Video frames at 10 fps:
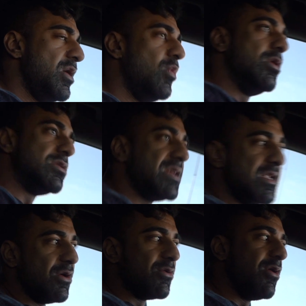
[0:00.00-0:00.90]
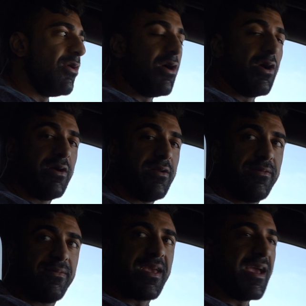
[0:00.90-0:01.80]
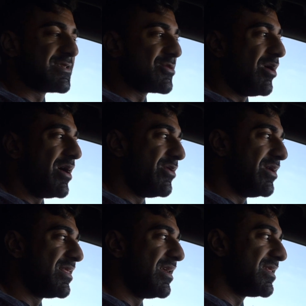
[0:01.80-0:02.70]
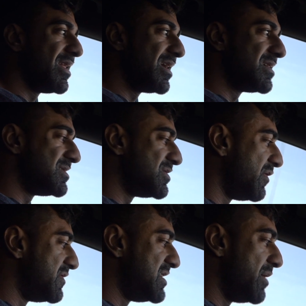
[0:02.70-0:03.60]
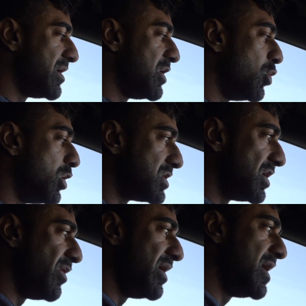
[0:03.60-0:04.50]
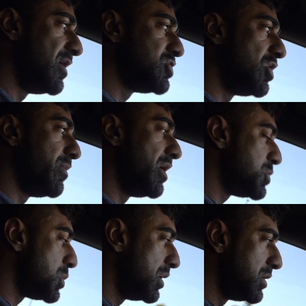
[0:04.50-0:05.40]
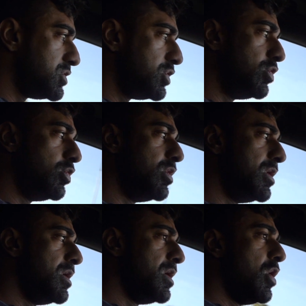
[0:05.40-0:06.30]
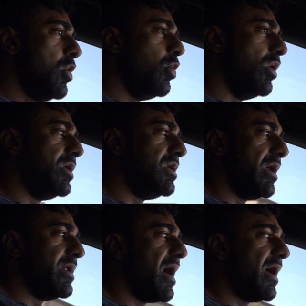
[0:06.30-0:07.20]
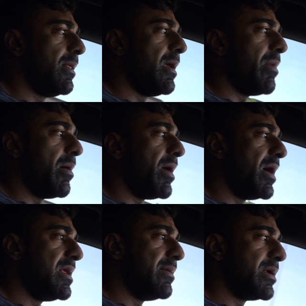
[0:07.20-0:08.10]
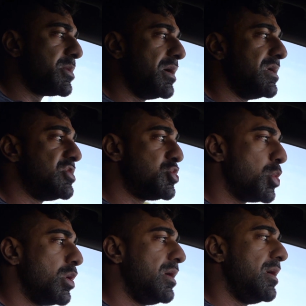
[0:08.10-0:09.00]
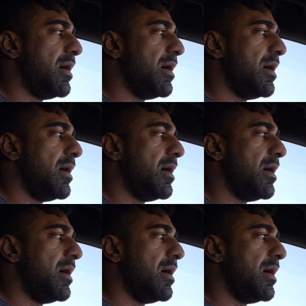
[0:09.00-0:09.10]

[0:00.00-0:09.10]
Will said don't go hard. Can't squat or anything like that because obviously I'm getting work done right now, so I'm not trying to really annihilate my body. I'm not trying to destroy it.